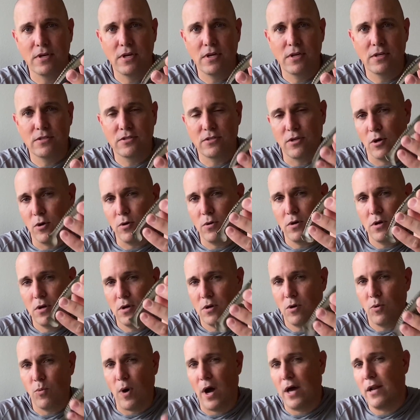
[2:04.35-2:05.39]
So
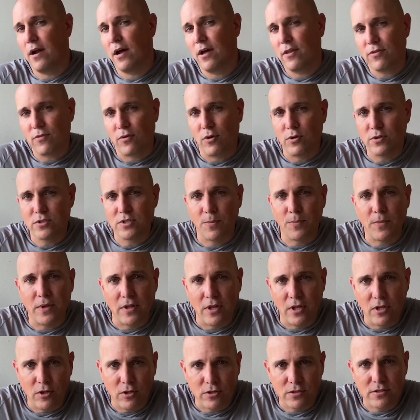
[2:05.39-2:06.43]
why not throw something
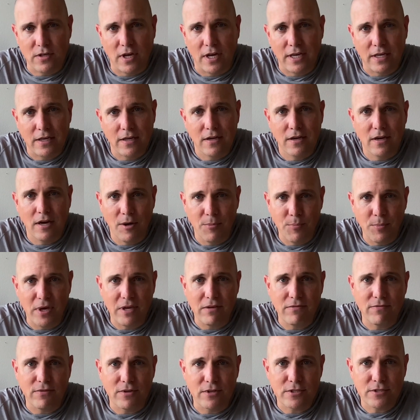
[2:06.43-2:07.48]
that looks like a bait
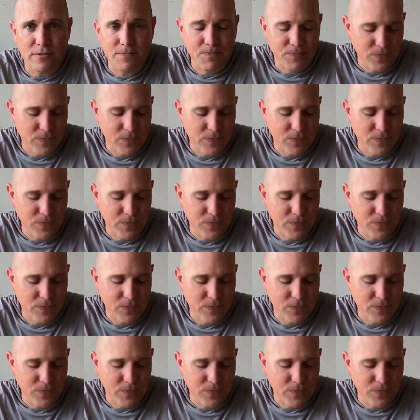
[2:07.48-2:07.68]
fish?